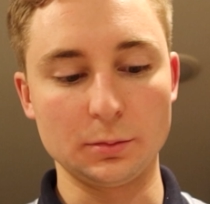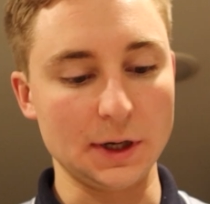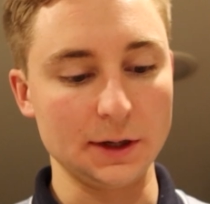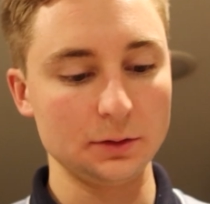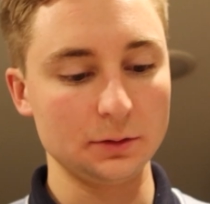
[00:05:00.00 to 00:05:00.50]

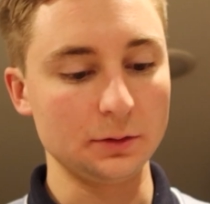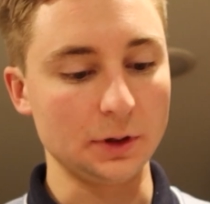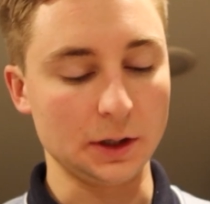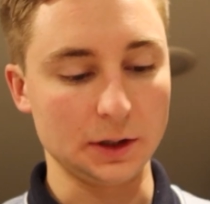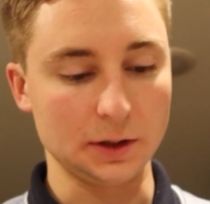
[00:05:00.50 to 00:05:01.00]
But
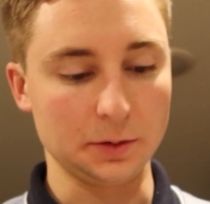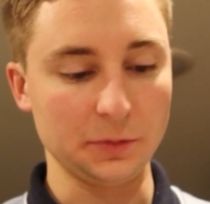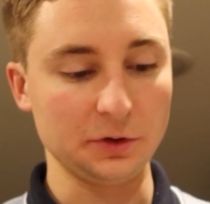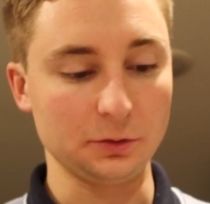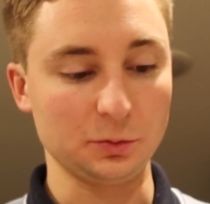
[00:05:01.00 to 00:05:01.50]

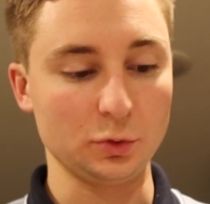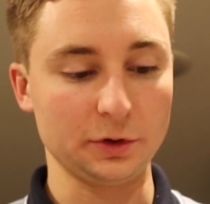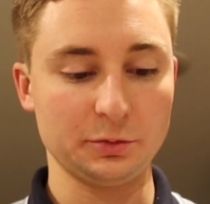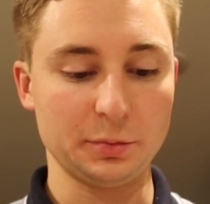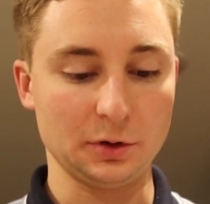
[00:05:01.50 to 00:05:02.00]
this was more
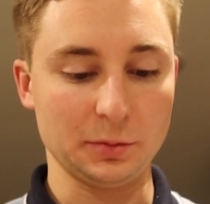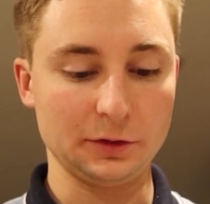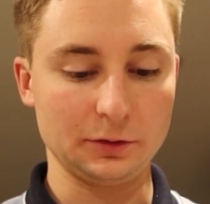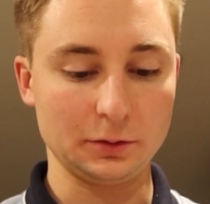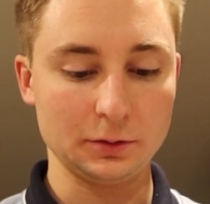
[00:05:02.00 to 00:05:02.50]

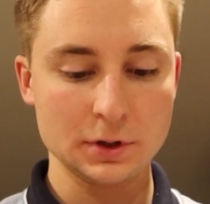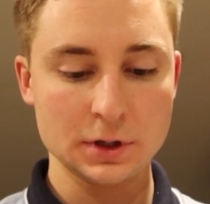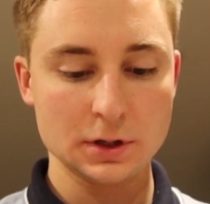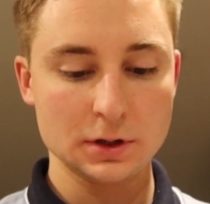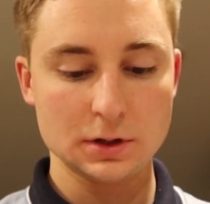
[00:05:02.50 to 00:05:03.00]
experimental.
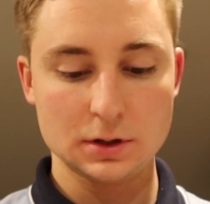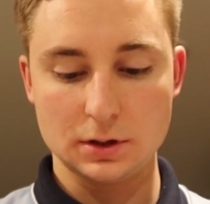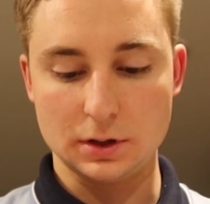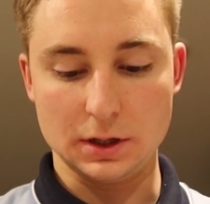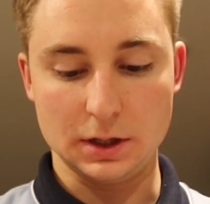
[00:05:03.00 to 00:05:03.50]

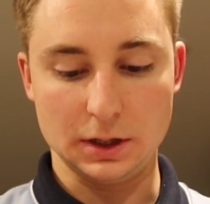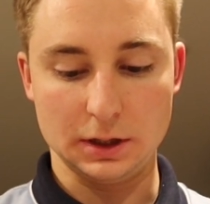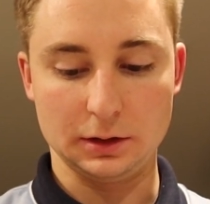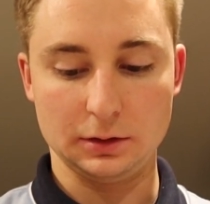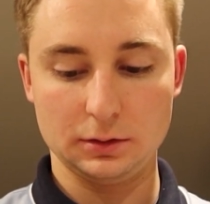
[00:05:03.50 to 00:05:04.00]

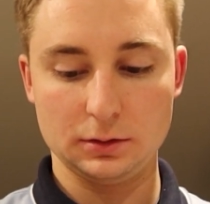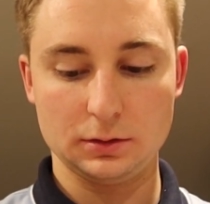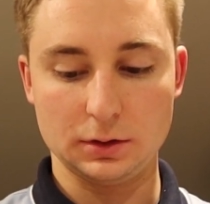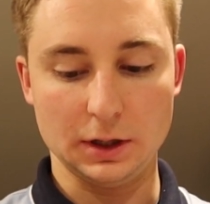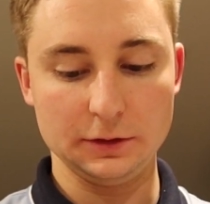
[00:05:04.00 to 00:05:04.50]
And
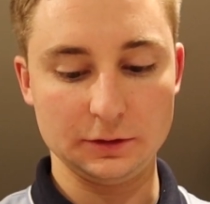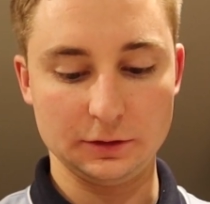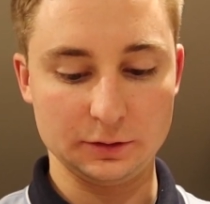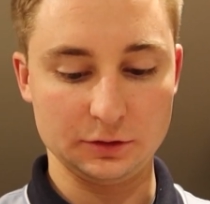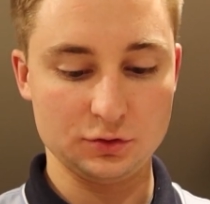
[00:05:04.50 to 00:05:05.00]
as
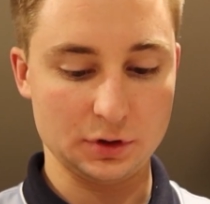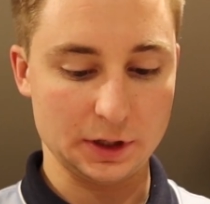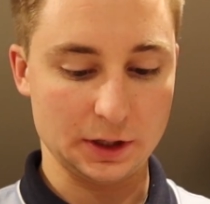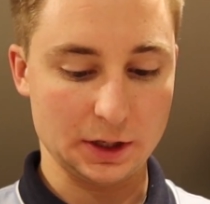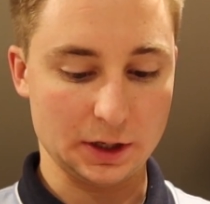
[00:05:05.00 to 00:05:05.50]
this is
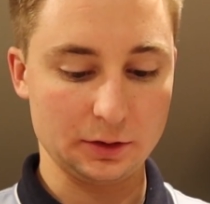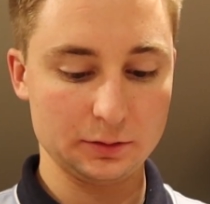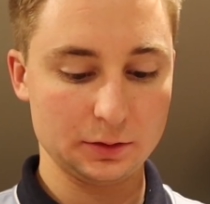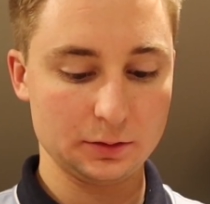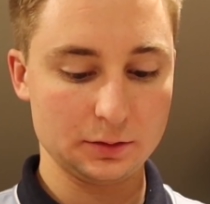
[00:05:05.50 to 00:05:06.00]
drying out,
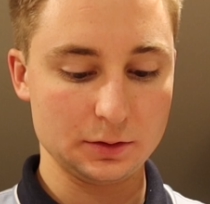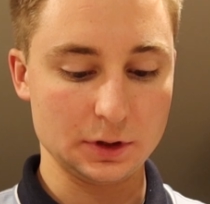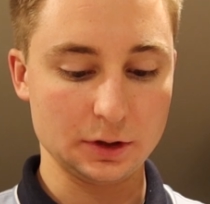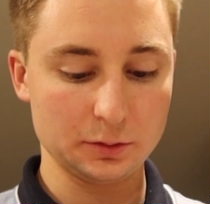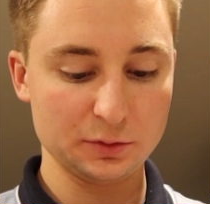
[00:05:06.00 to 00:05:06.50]
you
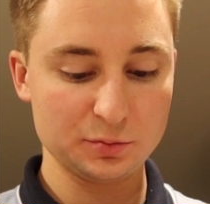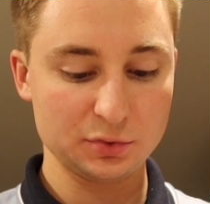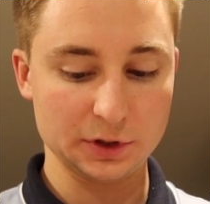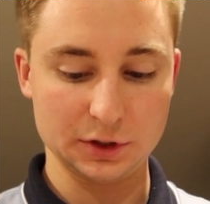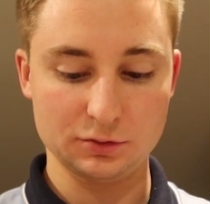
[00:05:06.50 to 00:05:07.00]
know, it was
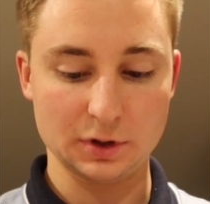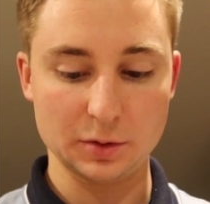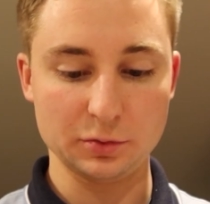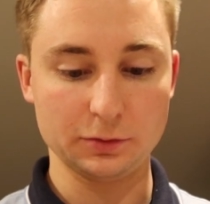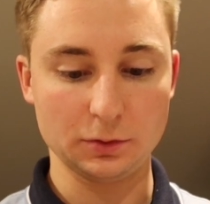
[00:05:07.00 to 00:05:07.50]
pretty dry
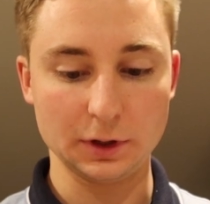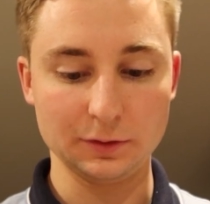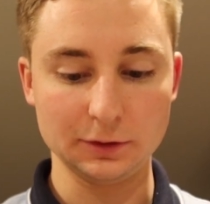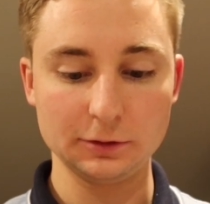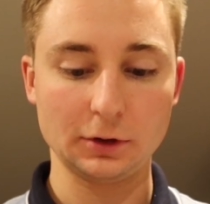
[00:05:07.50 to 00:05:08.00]
before I
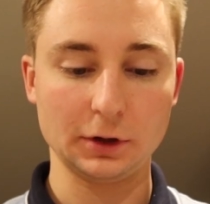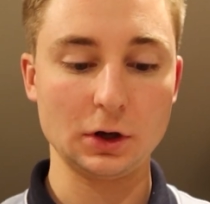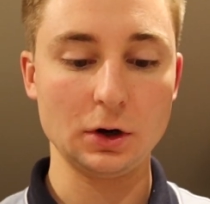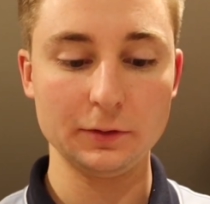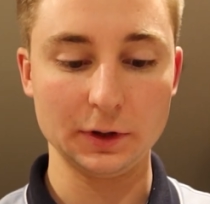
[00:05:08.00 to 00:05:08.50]
even started
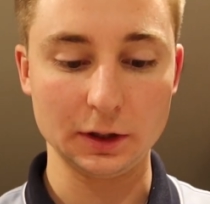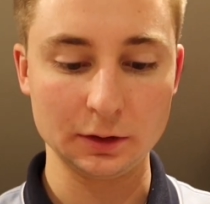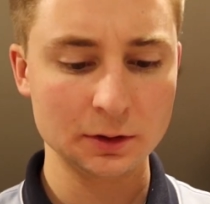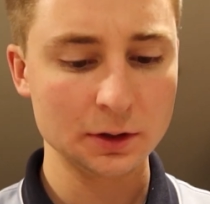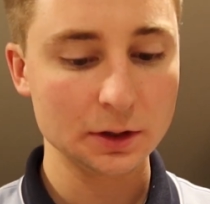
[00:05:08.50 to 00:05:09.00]
carving
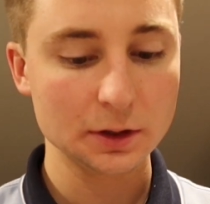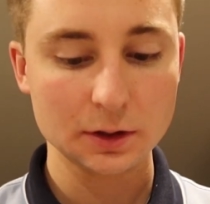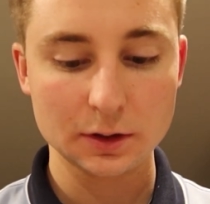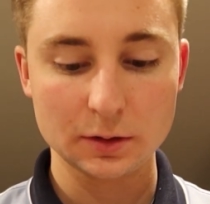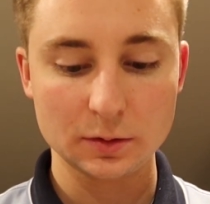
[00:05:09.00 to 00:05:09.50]
it.
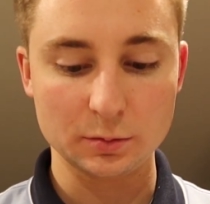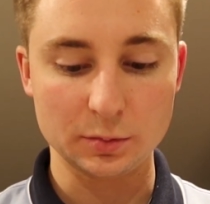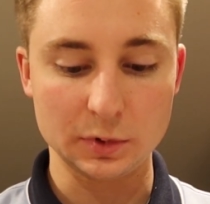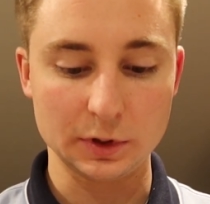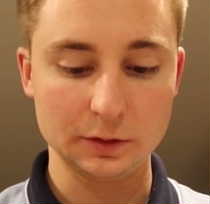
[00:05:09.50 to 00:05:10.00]

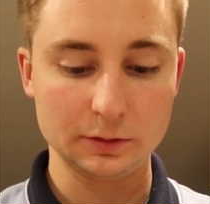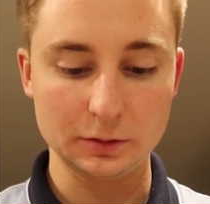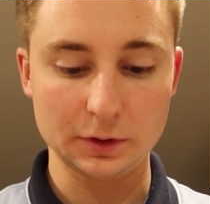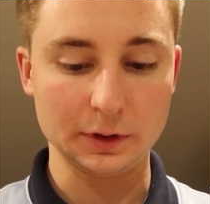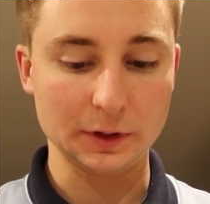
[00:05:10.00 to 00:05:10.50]
But it's
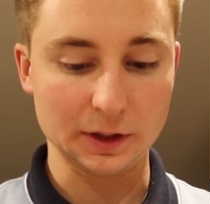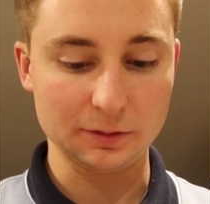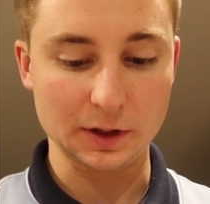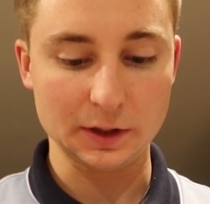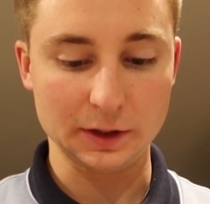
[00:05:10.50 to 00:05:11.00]
looking like
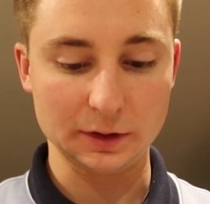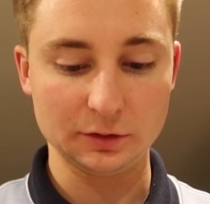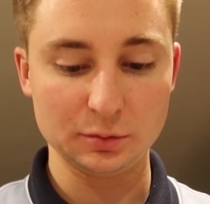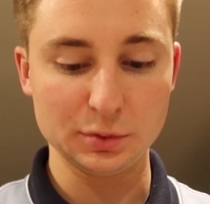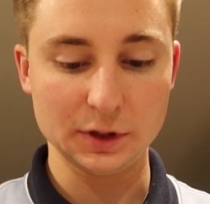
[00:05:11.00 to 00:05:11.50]
I've got like a
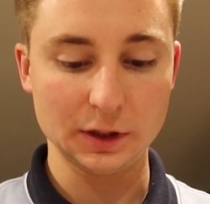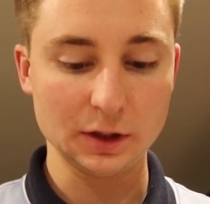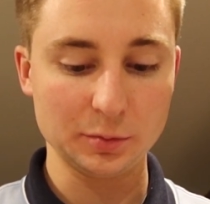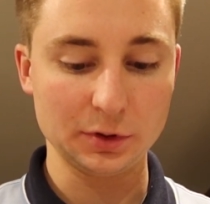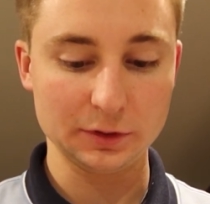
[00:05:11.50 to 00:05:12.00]
splitting
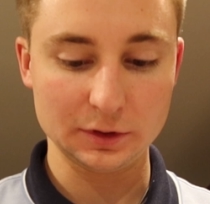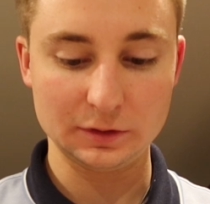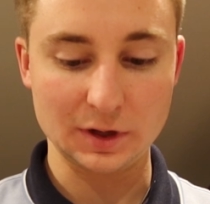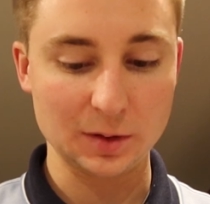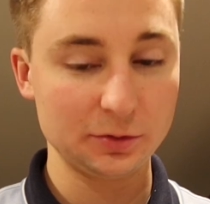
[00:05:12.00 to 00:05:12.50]
up here at
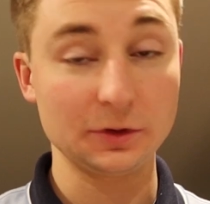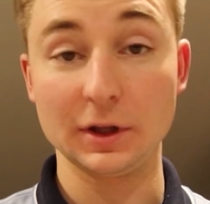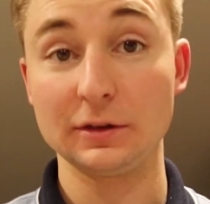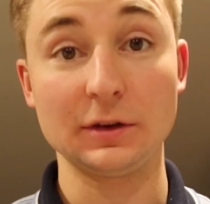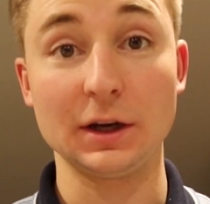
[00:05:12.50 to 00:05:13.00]
the top, so
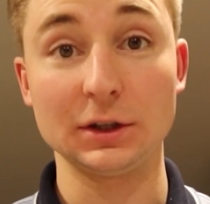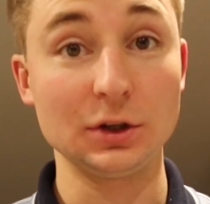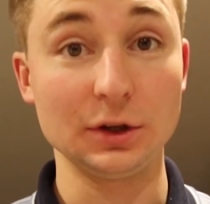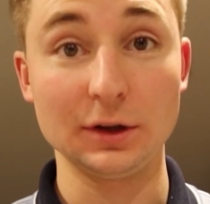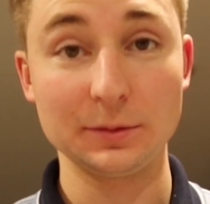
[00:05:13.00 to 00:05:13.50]
that's not
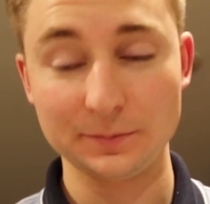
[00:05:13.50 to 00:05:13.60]
good.